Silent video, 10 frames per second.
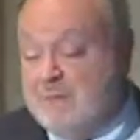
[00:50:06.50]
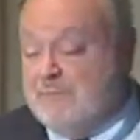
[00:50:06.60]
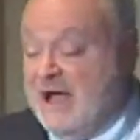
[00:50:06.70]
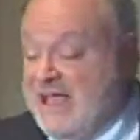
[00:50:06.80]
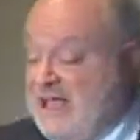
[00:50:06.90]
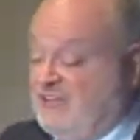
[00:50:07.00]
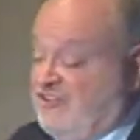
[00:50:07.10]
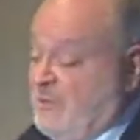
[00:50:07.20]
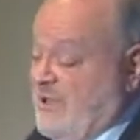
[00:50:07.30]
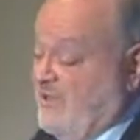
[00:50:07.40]
by
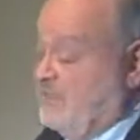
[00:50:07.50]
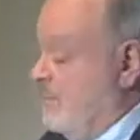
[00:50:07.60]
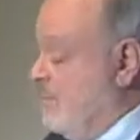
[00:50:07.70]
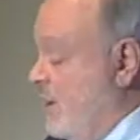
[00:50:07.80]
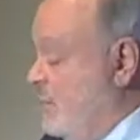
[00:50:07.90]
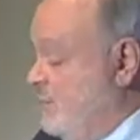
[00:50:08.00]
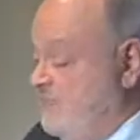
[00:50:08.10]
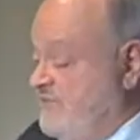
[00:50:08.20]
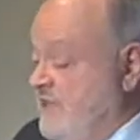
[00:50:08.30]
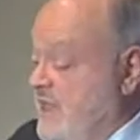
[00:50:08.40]
issuing his
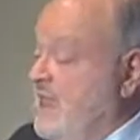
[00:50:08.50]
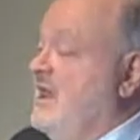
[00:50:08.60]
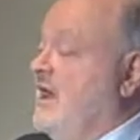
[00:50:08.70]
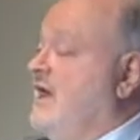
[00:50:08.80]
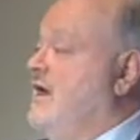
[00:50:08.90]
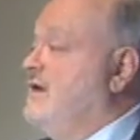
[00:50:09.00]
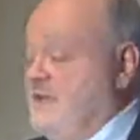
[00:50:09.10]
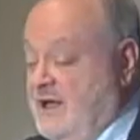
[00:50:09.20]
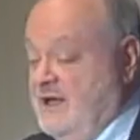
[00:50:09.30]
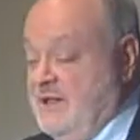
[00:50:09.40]
proposed uh,
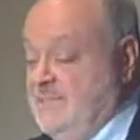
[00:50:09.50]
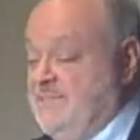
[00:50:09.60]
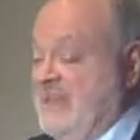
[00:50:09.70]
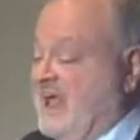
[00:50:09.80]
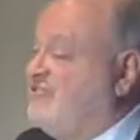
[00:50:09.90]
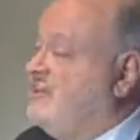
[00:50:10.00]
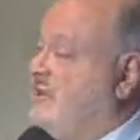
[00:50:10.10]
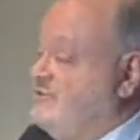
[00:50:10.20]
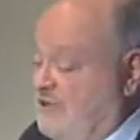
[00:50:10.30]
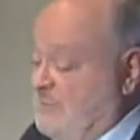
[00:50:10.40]
uh,
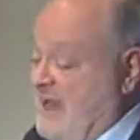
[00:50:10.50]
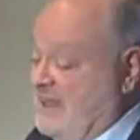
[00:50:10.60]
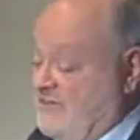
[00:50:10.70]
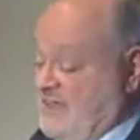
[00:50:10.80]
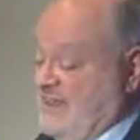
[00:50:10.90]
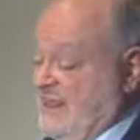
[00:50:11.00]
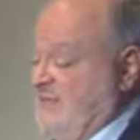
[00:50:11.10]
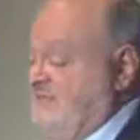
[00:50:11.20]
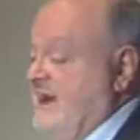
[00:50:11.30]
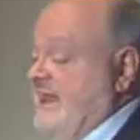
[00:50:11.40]
national ocean policy and
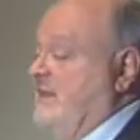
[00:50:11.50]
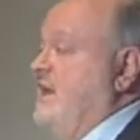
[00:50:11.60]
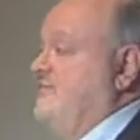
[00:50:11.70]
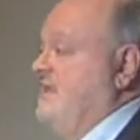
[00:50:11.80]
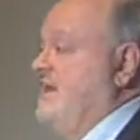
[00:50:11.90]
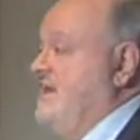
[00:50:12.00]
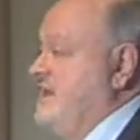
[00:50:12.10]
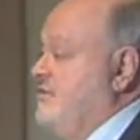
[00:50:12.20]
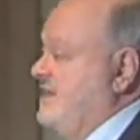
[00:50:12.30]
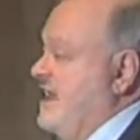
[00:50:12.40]
then finalizing it a
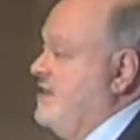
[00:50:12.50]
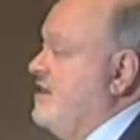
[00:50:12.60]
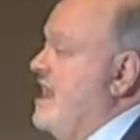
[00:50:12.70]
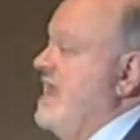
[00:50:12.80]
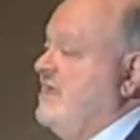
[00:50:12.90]
year later.